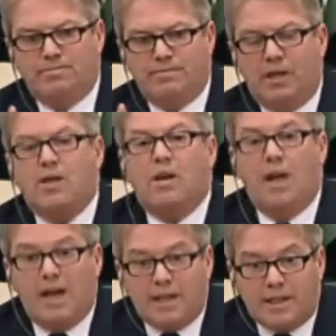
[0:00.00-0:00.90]

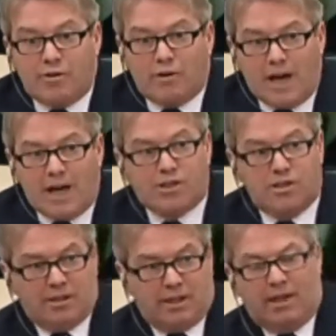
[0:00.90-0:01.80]
client
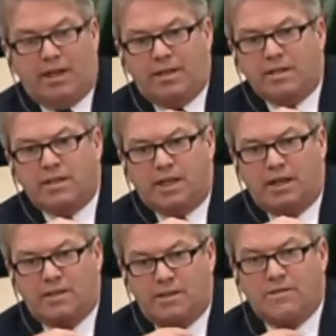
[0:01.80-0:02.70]
interaction that I had
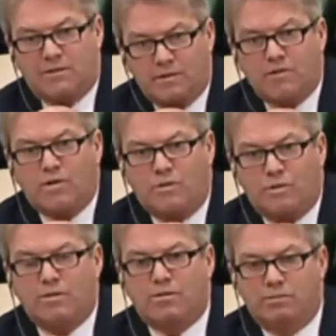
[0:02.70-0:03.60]
indicated that, you know,
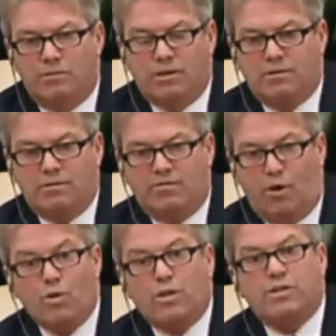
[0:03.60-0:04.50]
we could
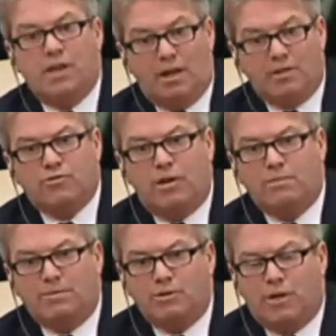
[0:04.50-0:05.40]
focus on and try
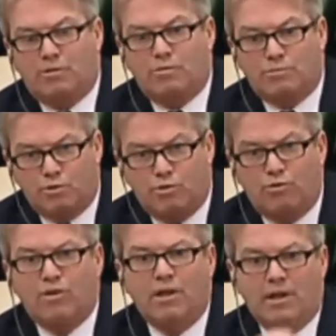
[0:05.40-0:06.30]
to improve,
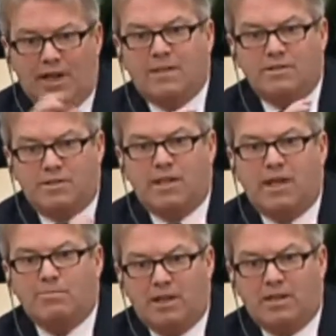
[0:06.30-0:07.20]
I can see
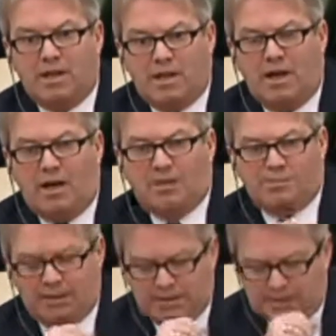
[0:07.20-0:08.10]
that being a cost.
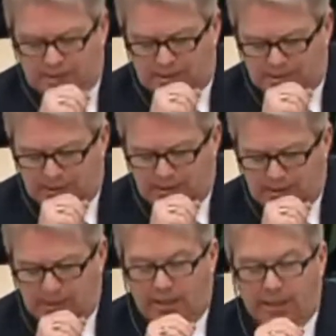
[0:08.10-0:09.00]
But
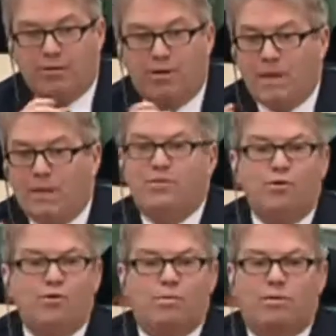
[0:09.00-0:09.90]
anyway, maybe if you
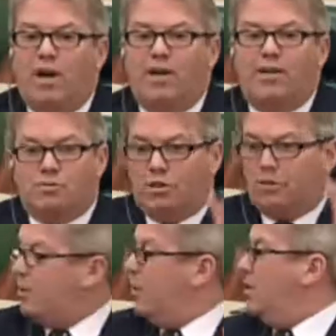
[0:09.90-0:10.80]
could provide us with a
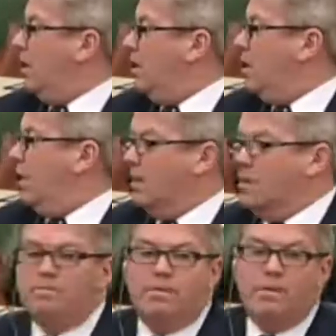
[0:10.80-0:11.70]
parallel
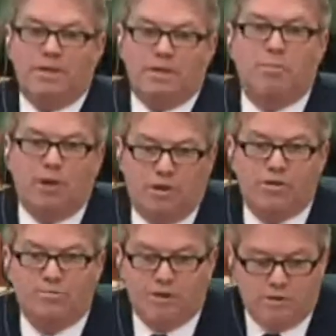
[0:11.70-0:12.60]

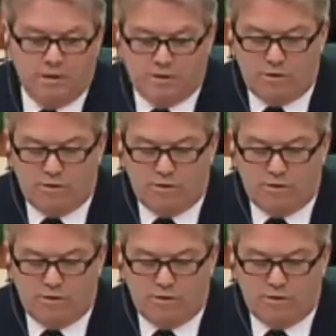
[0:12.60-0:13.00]
comparison between the services.